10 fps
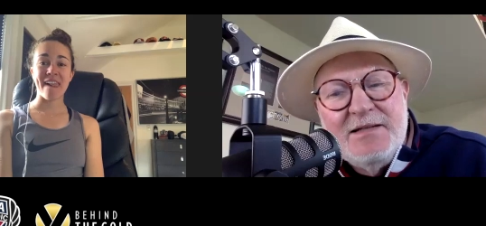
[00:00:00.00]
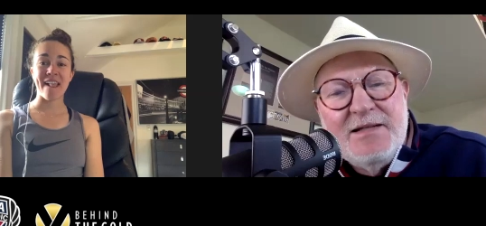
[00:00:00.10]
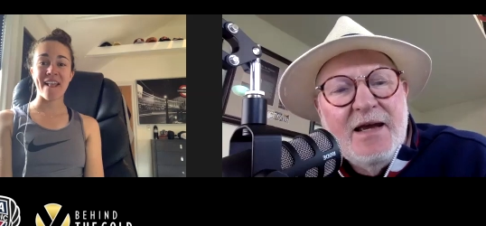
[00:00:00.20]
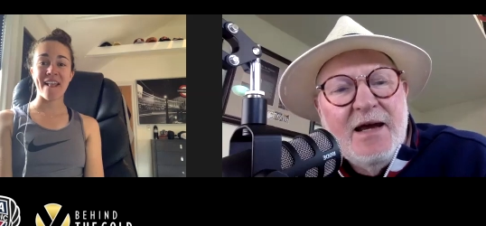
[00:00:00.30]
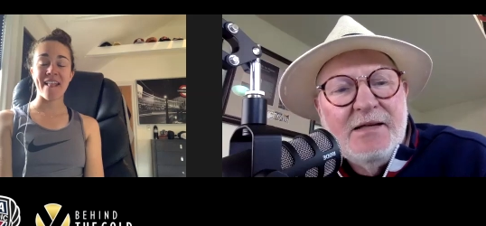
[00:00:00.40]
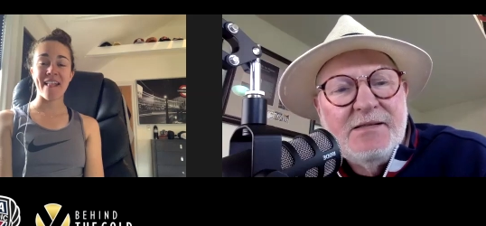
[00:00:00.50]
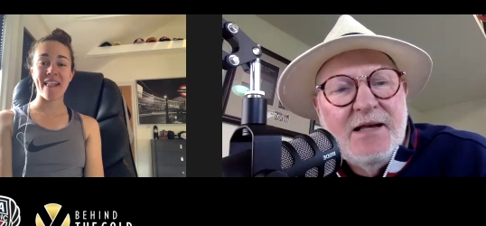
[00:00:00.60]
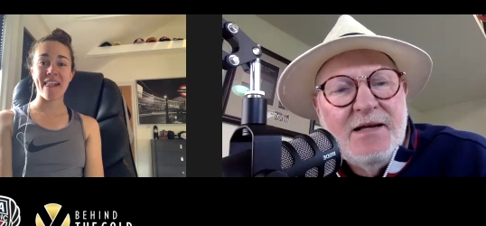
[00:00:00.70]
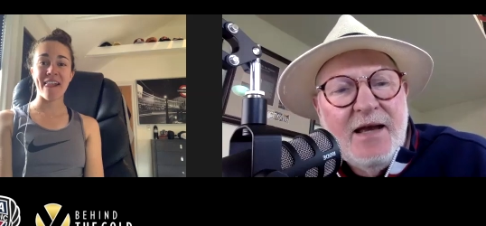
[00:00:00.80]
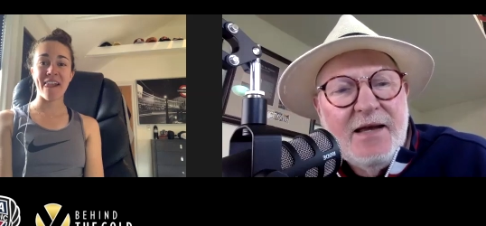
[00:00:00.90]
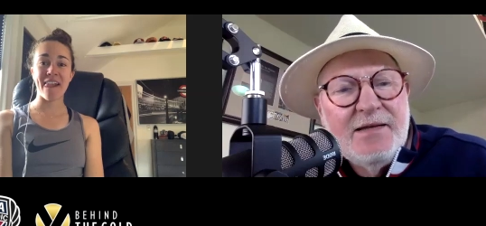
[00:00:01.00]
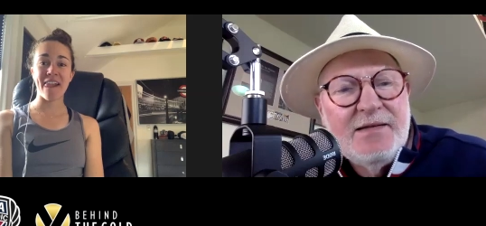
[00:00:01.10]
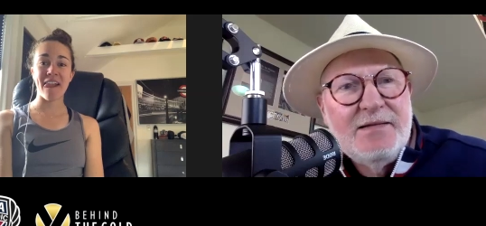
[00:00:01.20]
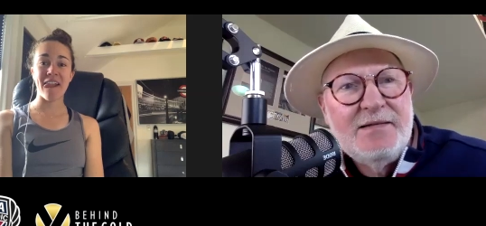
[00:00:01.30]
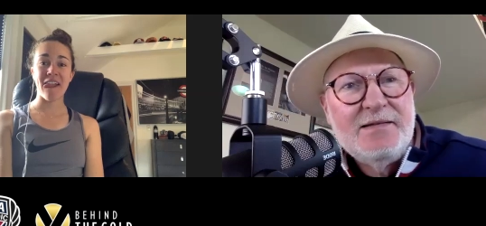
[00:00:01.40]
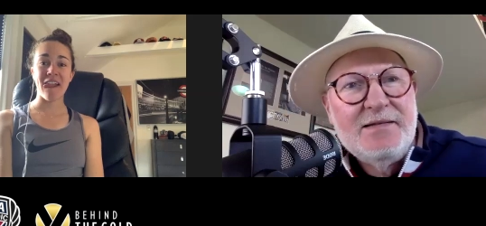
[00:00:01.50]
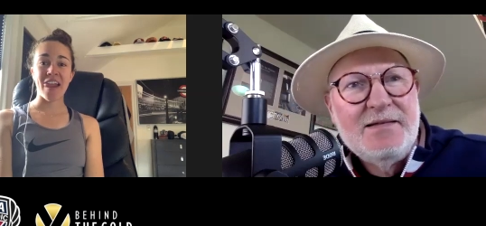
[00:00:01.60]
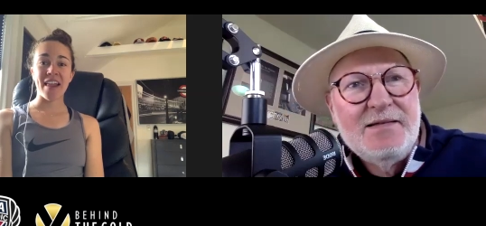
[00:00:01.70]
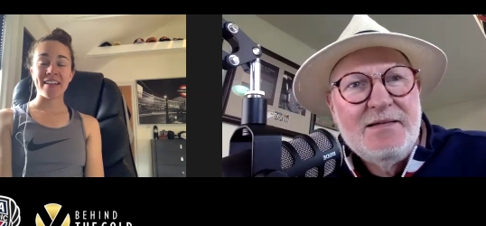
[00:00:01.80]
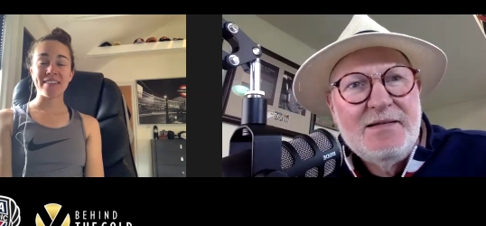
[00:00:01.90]
Speaker 1: day on Sunday?
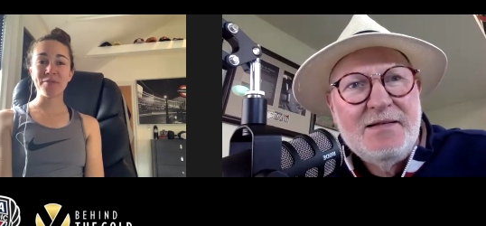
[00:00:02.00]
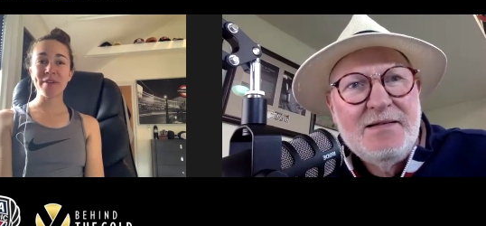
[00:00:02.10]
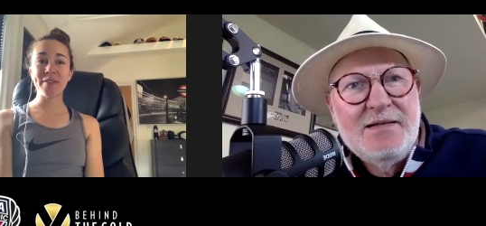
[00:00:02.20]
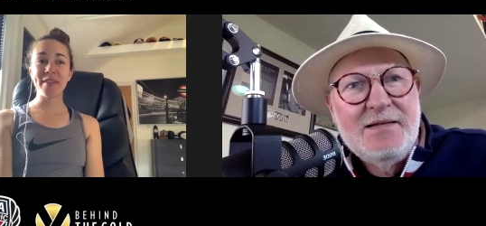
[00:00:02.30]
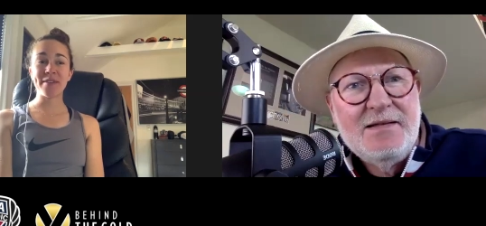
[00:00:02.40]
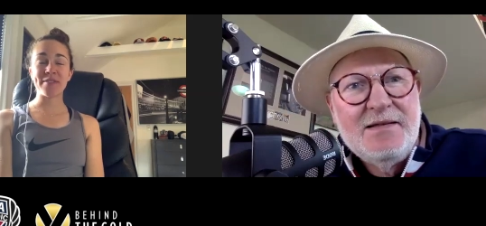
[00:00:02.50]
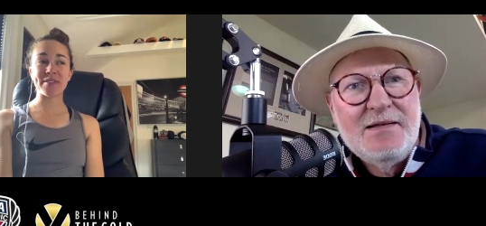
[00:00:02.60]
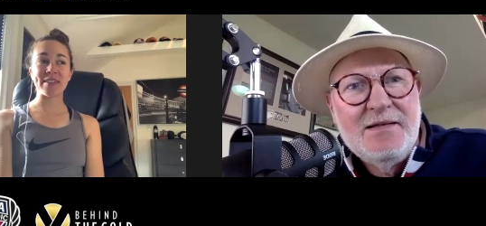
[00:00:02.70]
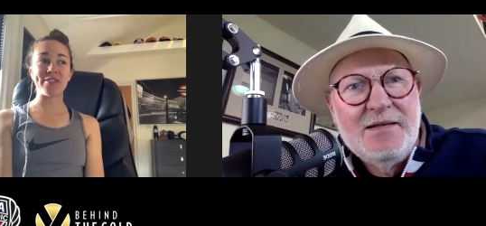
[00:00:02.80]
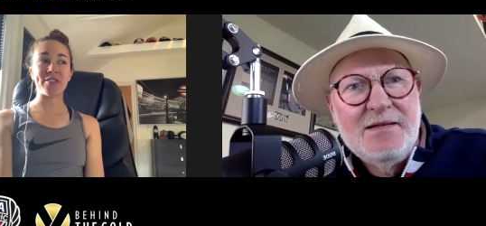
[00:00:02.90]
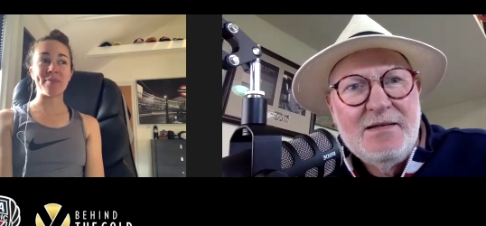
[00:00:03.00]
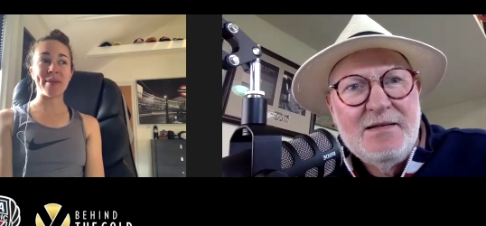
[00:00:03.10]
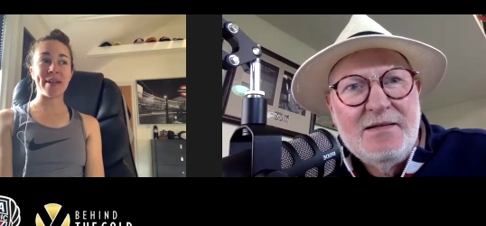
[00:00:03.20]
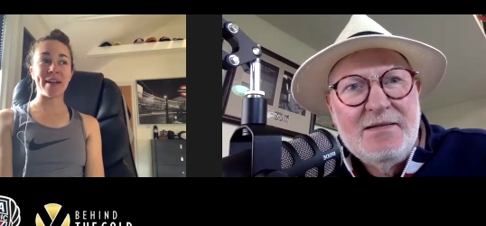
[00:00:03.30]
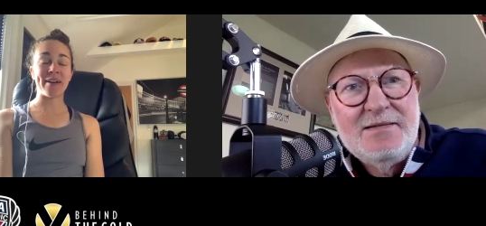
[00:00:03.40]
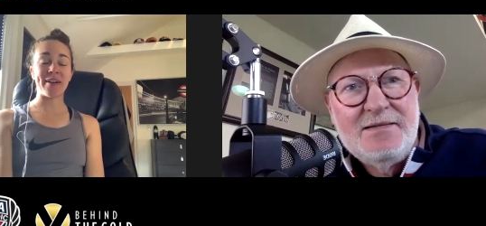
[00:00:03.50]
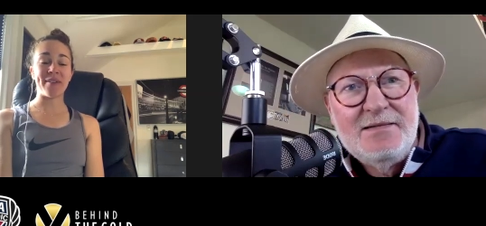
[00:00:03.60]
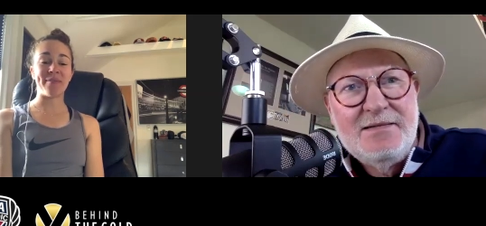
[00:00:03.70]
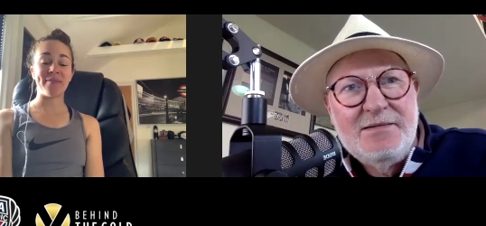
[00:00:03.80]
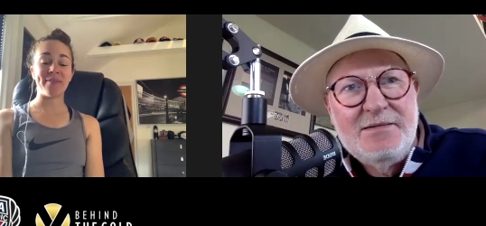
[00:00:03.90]
Speaker 2: It's a weird thing with ski jumping. Um,
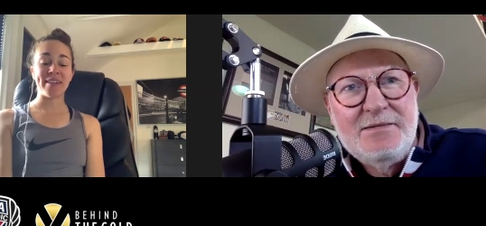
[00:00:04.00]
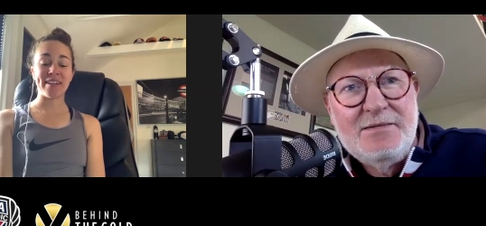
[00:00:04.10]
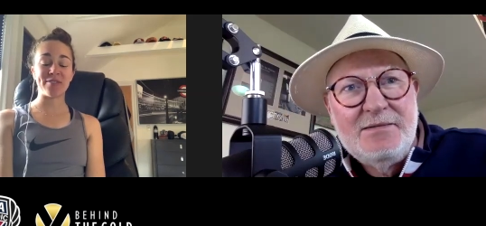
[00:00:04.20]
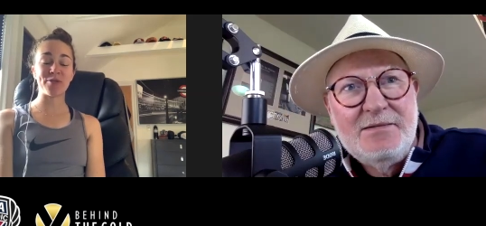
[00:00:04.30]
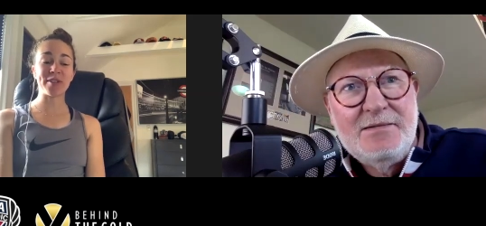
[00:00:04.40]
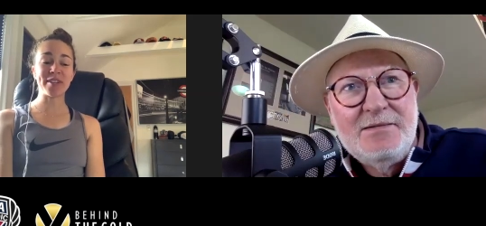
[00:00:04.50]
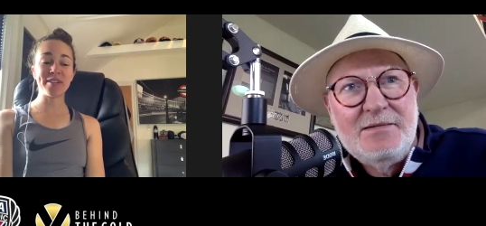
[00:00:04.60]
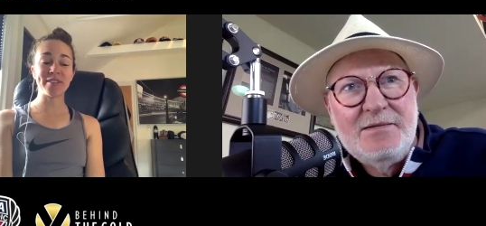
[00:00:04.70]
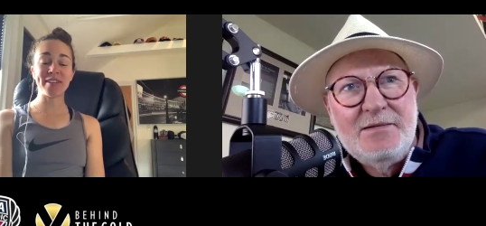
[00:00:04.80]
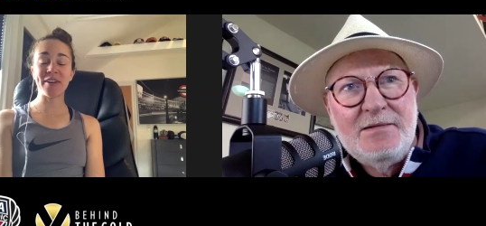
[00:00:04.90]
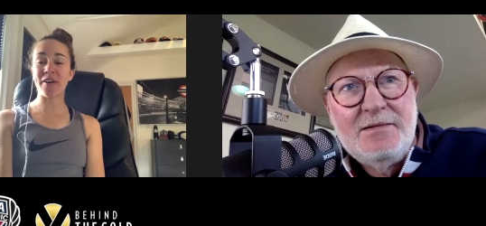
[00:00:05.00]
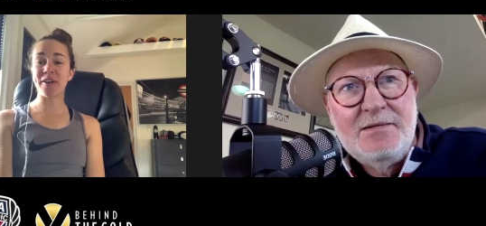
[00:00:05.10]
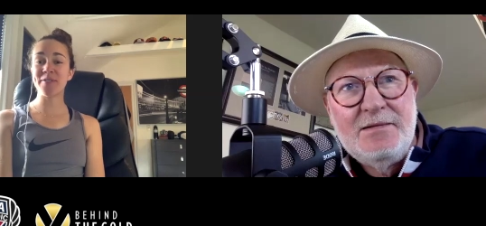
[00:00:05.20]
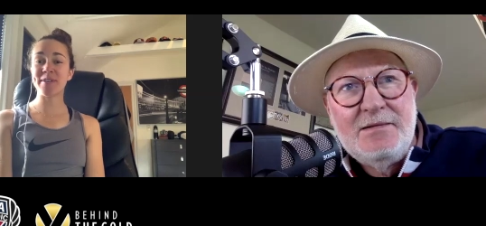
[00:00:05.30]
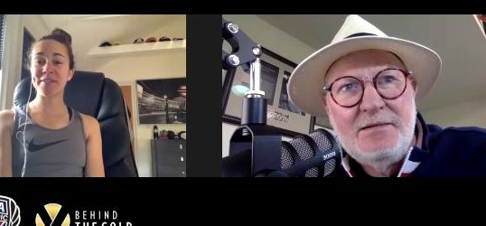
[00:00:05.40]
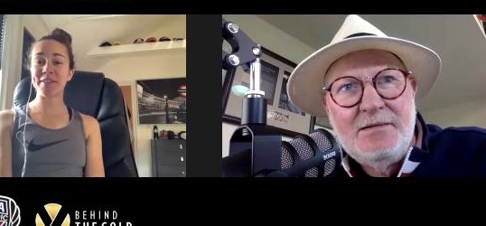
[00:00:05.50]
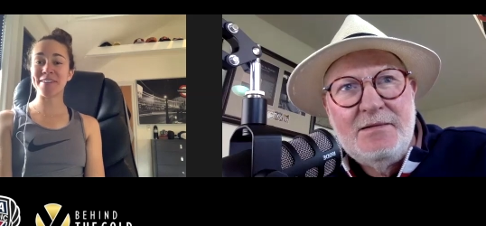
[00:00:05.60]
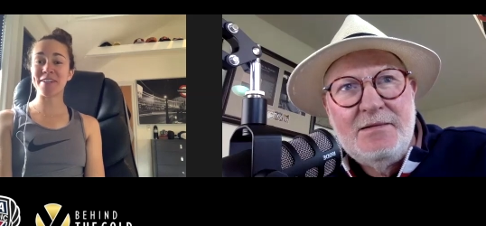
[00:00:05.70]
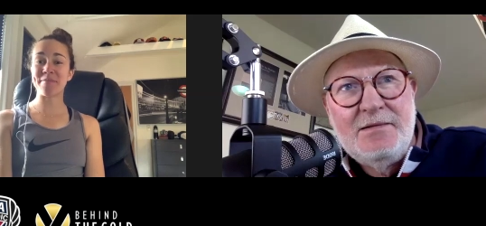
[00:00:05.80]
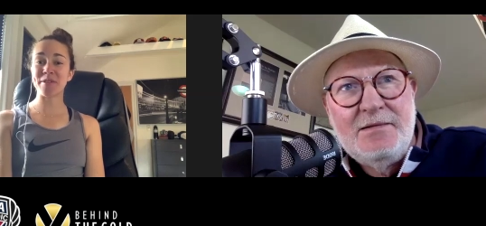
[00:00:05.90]
it's really really hard when you're not
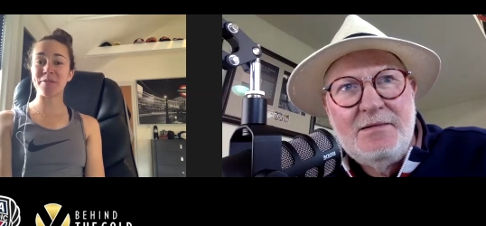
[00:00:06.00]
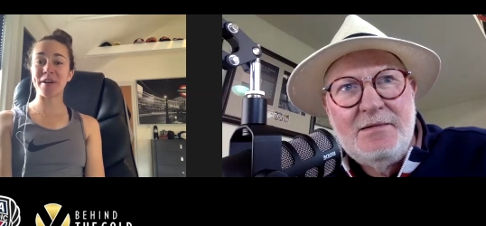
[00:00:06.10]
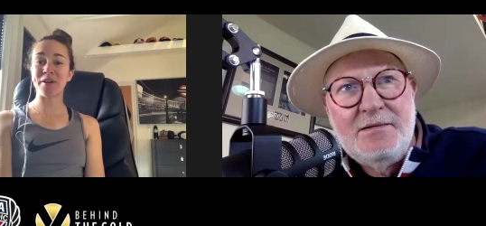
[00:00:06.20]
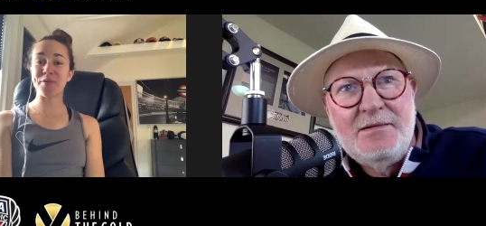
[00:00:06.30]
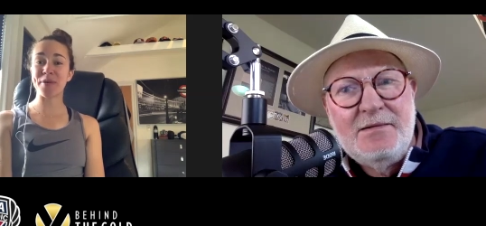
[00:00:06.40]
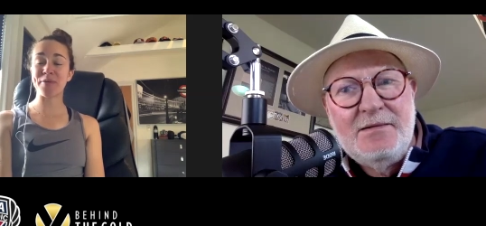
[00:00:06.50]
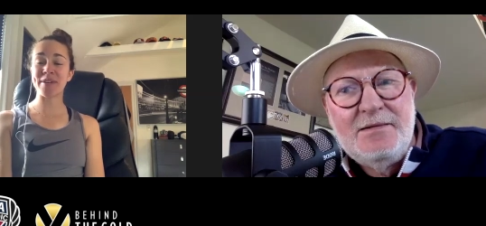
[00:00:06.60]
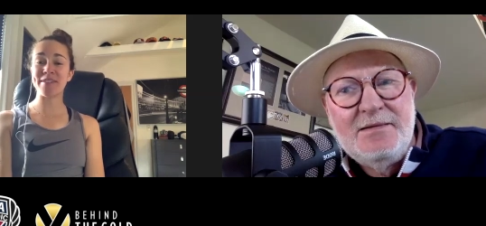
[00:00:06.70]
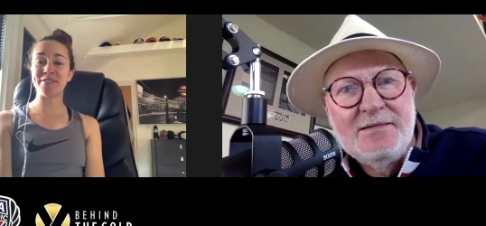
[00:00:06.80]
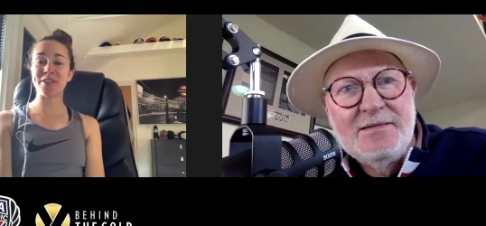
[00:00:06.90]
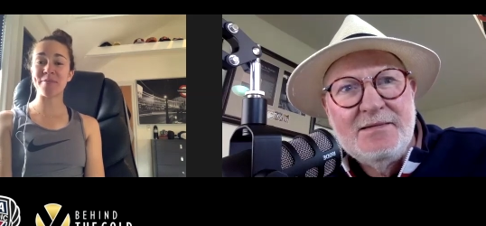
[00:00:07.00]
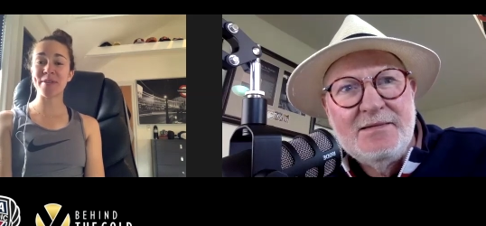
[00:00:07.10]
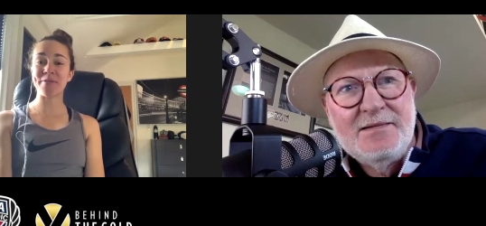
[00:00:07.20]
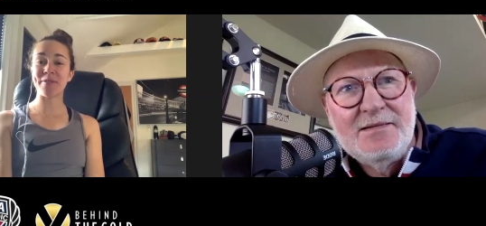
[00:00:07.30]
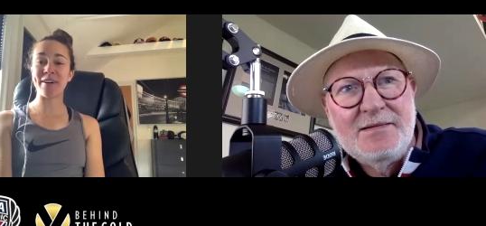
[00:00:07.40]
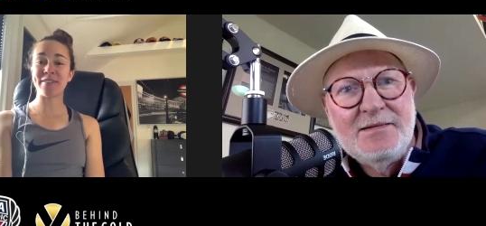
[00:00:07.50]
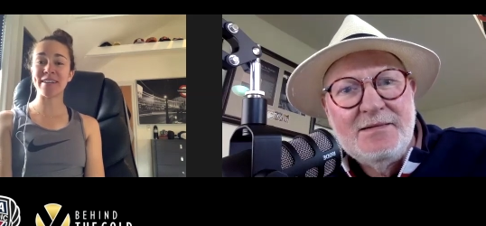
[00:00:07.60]
jumping well, but when you're jumping well,